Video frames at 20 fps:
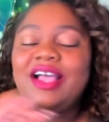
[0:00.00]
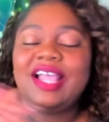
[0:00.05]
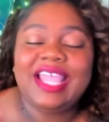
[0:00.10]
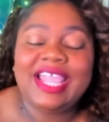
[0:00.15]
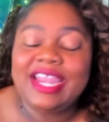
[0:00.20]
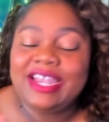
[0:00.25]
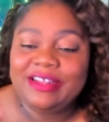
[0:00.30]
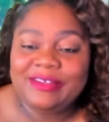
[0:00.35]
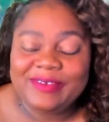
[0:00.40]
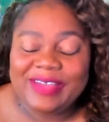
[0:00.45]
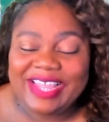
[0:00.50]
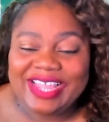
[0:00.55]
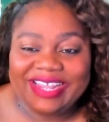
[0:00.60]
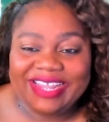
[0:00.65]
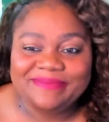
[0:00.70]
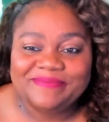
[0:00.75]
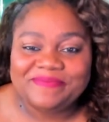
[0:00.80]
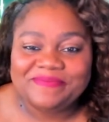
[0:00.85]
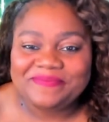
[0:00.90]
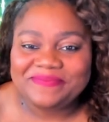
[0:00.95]

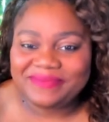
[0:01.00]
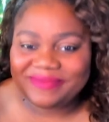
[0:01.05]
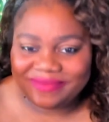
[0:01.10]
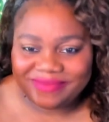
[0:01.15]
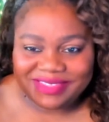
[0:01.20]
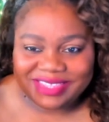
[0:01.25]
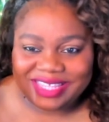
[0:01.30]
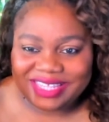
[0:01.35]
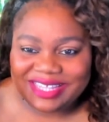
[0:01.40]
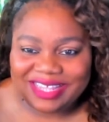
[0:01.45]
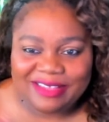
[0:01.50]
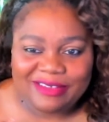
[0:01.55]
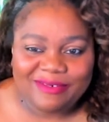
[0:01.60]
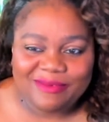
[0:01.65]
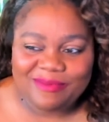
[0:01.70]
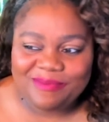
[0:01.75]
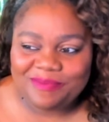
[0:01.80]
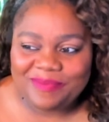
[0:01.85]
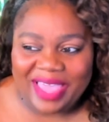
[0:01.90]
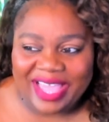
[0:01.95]
Anyway,
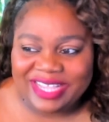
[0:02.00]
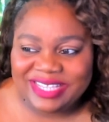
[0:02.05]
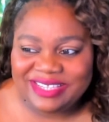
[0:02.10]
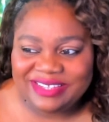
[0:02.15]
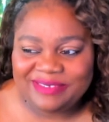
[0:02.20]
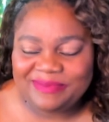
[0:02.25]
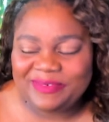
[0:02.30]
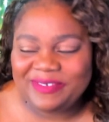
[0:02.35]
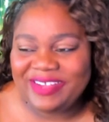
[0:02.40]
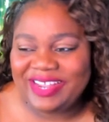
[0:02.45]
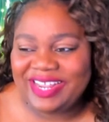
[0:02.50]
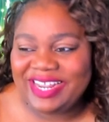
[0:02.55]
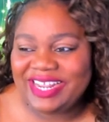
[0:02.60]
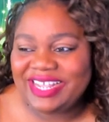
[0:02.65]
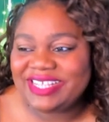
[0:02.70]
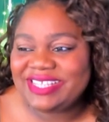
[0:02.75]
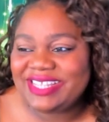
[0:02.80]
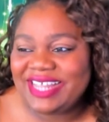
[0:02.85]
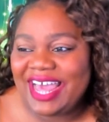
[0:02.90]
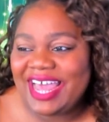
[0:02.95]
back to the point
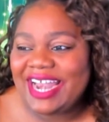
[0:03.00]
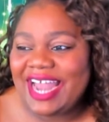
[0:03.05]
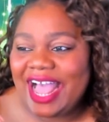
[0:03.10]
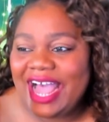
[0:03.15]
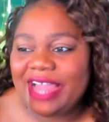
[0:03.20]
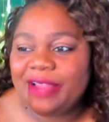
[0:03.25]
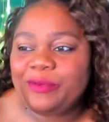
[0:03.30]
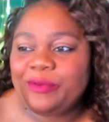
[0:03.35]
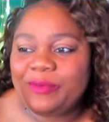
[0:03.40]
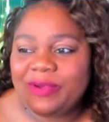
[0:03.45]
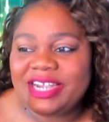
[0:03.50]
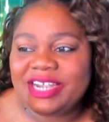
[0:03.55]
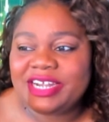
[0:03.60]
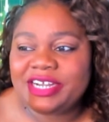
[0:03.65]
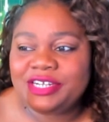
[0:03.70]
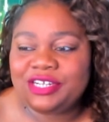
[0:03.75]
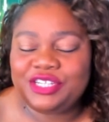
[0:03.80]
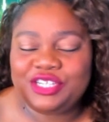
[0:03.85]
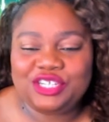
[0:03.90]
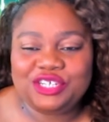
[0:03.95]
is that I
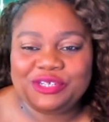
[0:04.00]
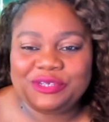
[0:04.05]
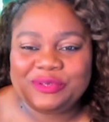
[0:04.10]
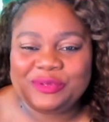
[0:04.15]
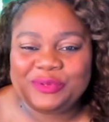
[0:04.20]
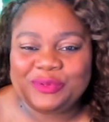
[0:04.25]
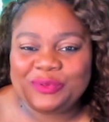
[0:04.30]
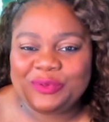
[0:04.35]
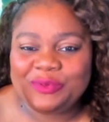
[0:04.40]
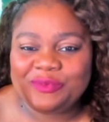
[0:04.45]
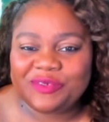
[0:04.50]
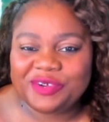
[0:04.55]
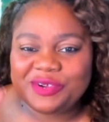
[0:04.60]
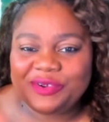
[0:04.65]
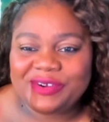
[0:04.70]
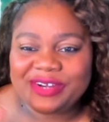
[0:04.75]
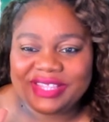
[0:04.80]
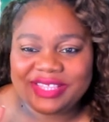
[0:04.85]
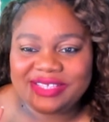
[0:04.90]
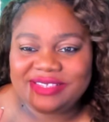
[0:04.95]
wanted to
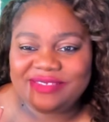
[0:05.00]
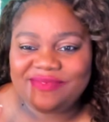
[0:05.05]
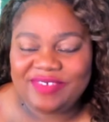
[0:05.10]
record this